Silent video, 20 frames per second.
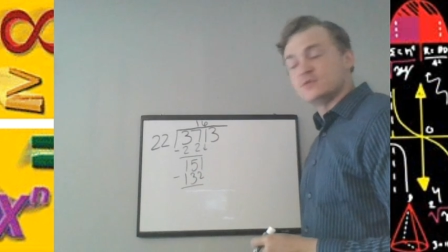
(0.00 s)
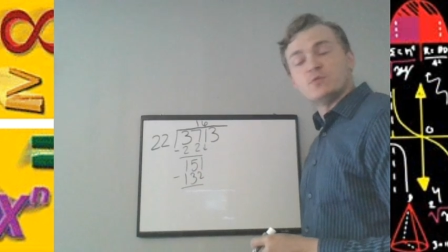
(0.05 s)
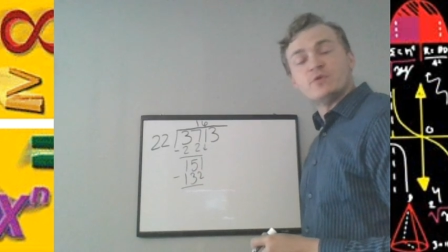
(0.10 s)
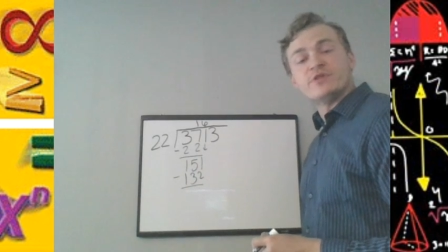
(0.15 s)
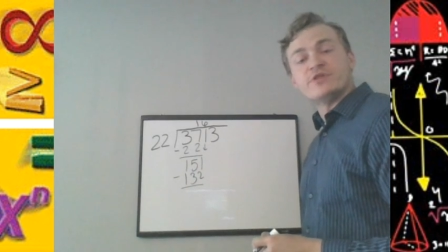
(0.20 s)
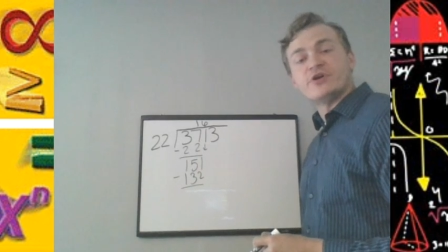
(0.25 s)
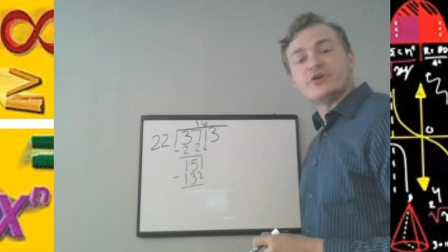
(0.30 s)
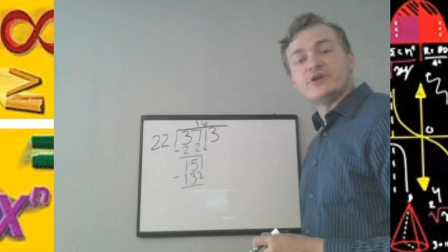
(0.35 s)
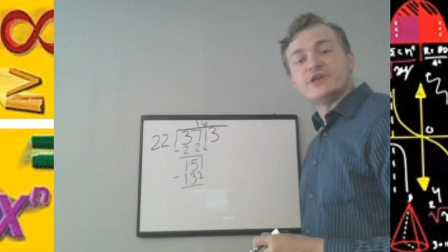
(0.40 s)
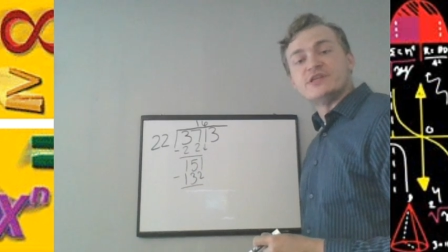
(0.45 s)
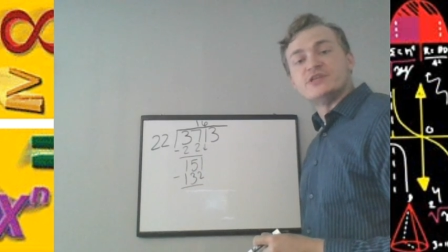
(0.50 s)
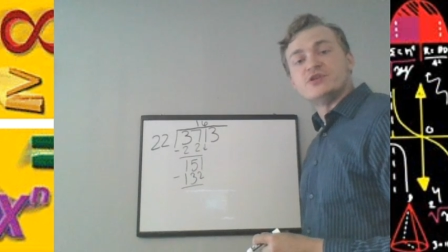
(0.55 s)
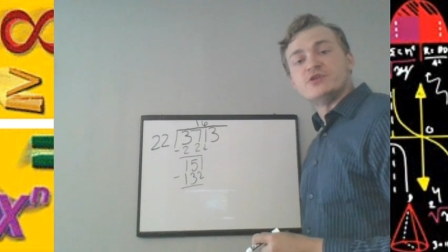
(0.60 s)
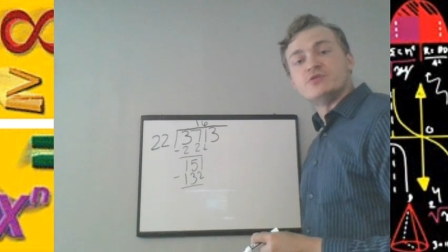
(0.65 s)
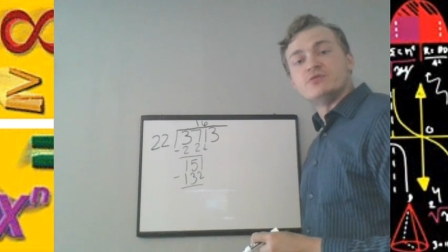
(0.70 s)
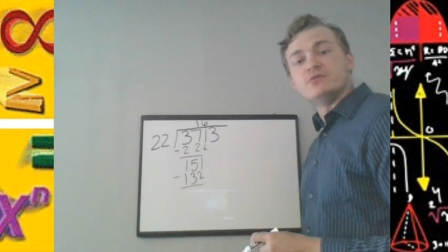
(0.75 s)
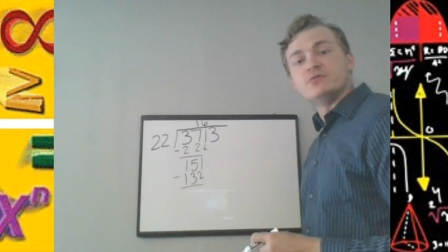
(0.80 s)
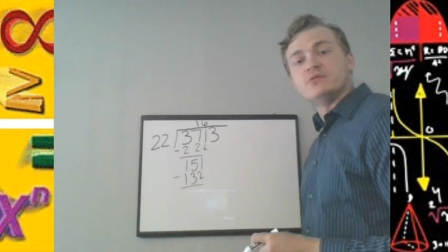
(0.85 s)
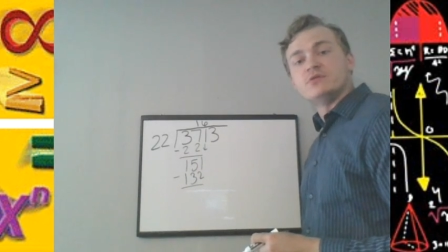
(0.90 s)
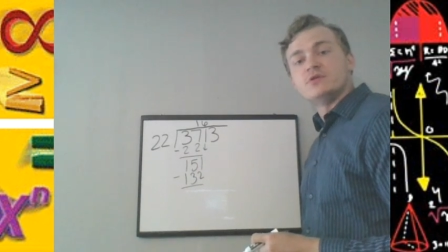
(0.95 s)

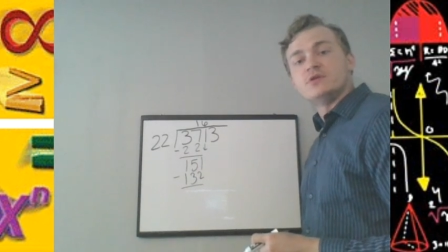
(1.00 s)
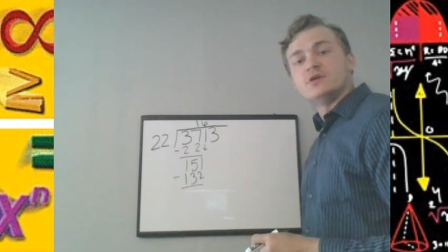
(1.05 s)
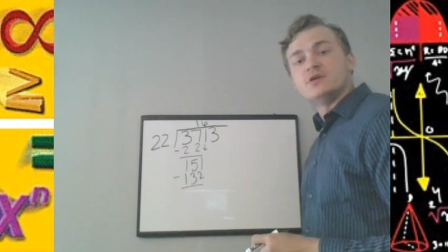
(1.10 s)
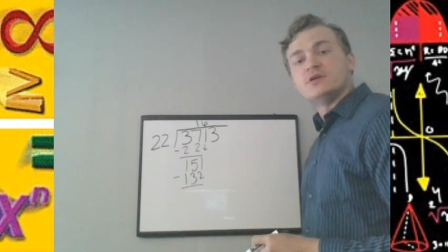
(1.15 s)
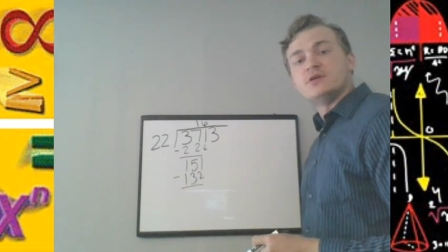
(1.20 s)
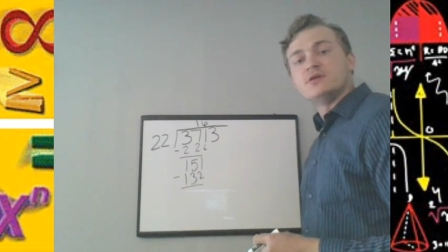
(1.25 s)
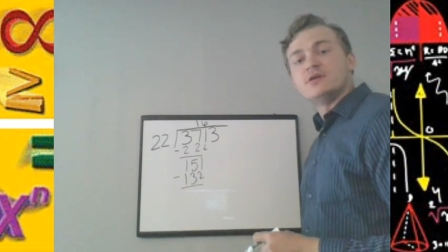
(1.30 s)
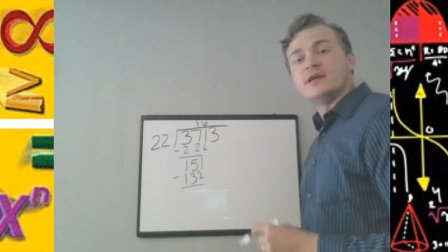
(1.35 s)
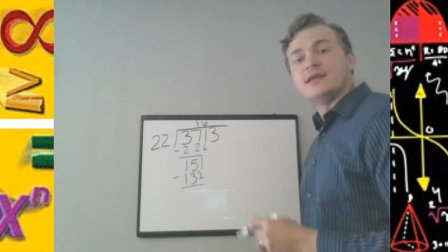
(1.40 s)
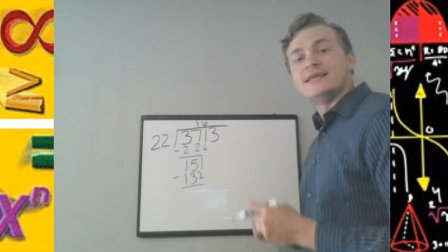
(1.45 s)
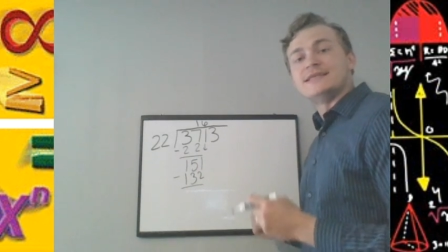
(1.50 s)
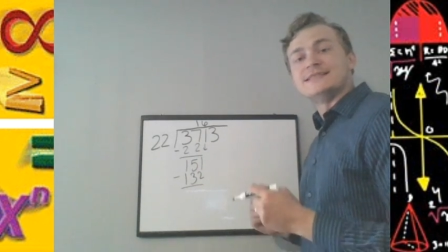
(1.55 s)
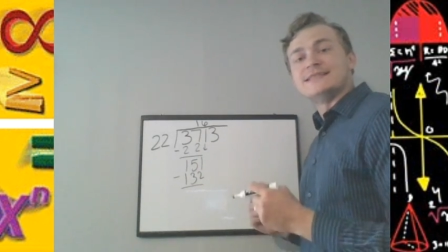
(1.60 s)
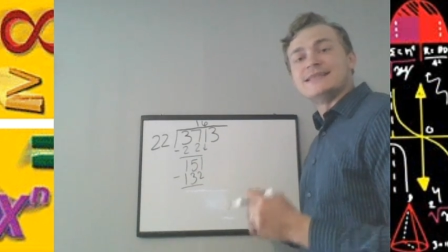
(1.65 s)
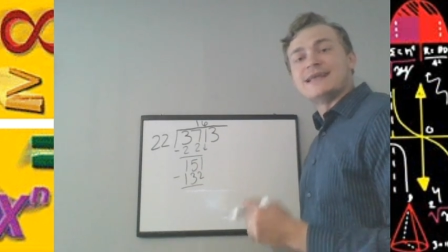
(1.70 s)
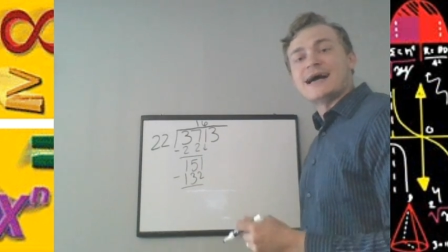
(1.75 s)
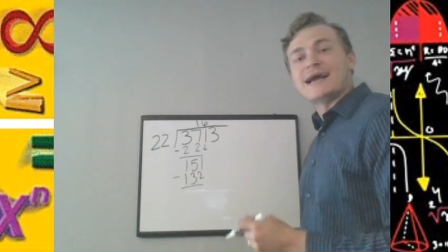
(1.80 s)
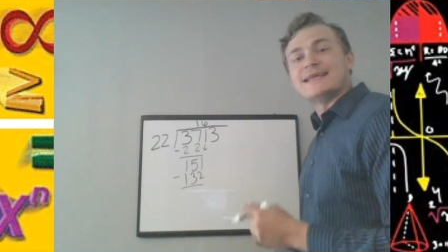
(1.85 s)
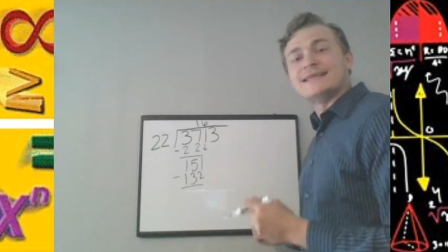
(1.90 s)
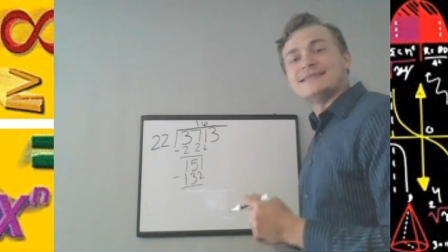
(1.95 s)
132 is
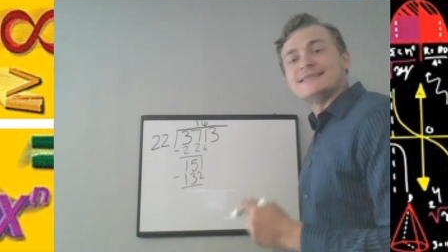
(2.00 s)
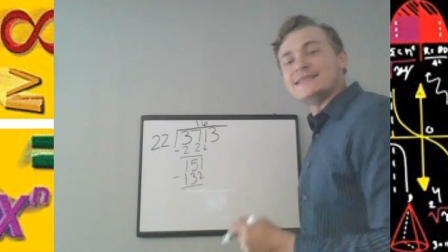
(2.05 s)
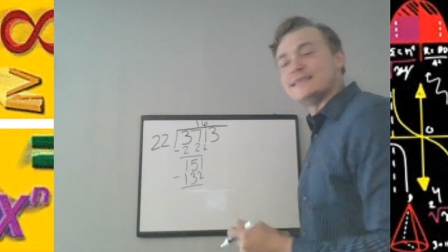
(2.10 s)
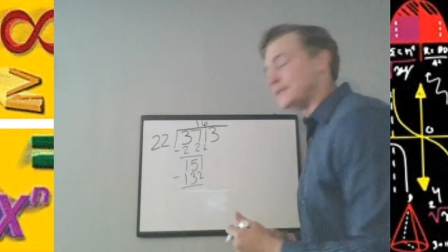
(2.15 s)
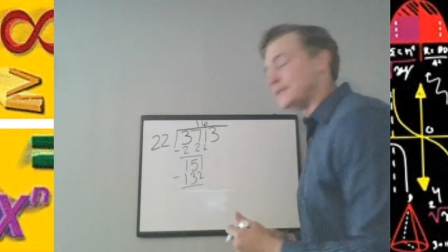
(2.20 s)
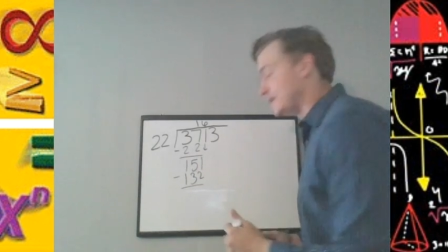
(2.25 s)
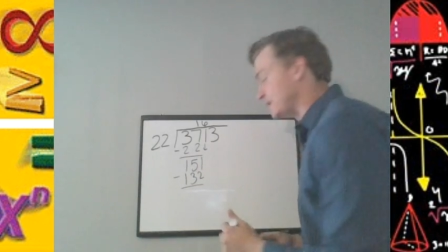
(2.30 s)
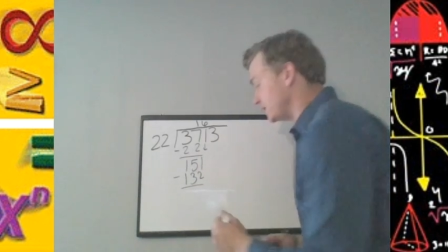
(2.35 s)
19.